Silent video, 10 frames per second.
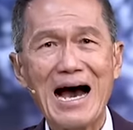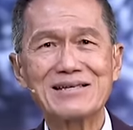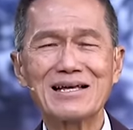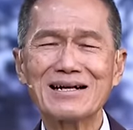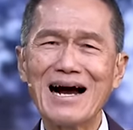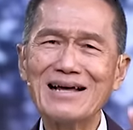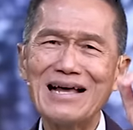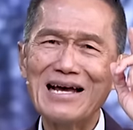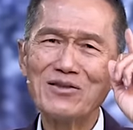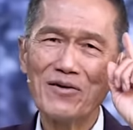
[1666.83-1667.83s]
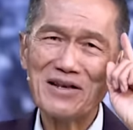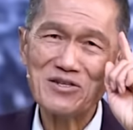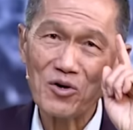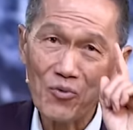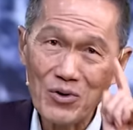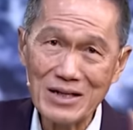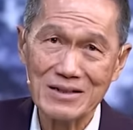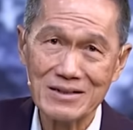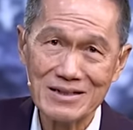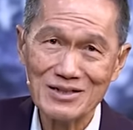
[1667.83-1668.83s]
I said, God, I know it is your will
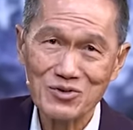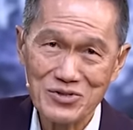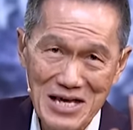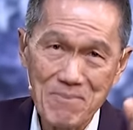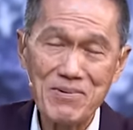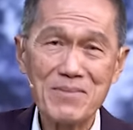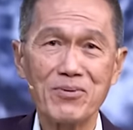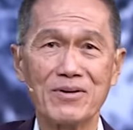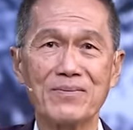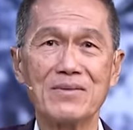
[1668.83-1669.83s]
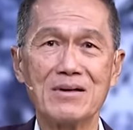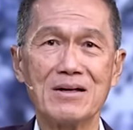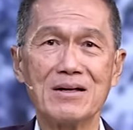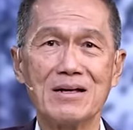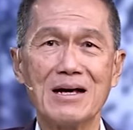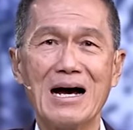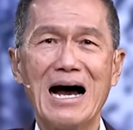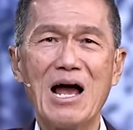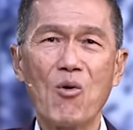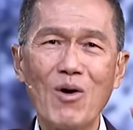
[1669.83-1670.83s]
to save people.
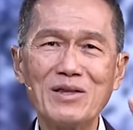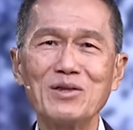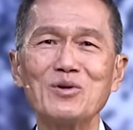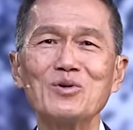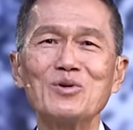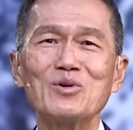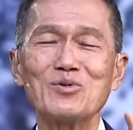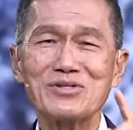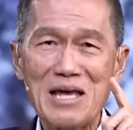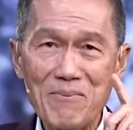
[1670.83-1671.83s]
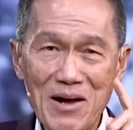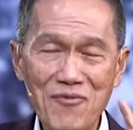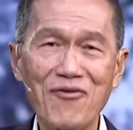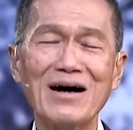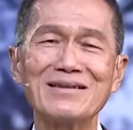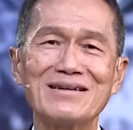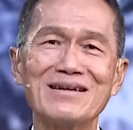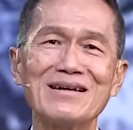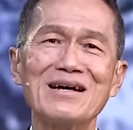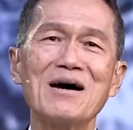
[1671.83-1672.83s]
I want you to save my father.
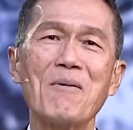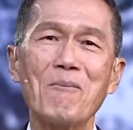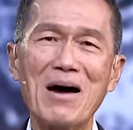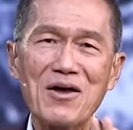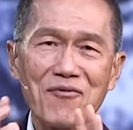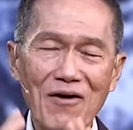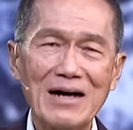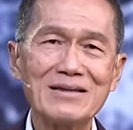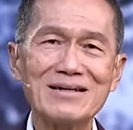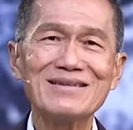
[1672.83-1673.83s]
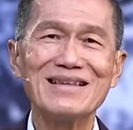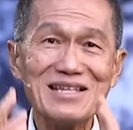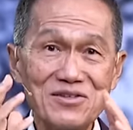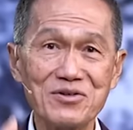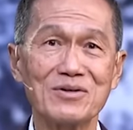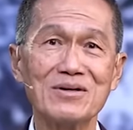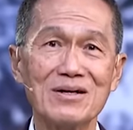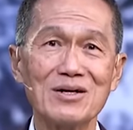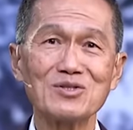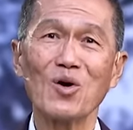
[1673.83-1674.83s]
My father needs you.
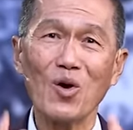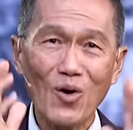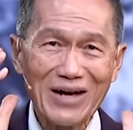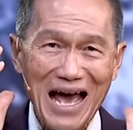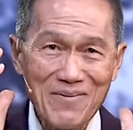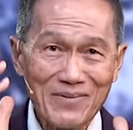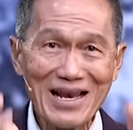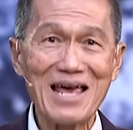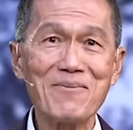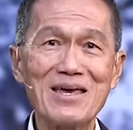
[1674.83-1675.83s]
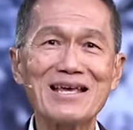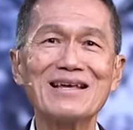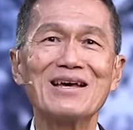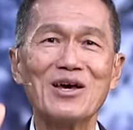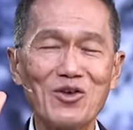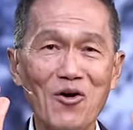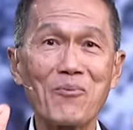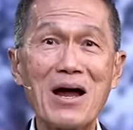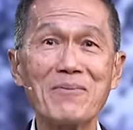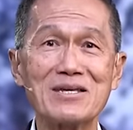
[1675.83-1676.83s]
So, Lord, I'm claiming your
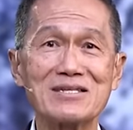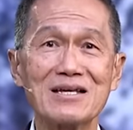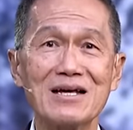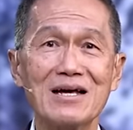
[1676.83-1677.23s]
promise.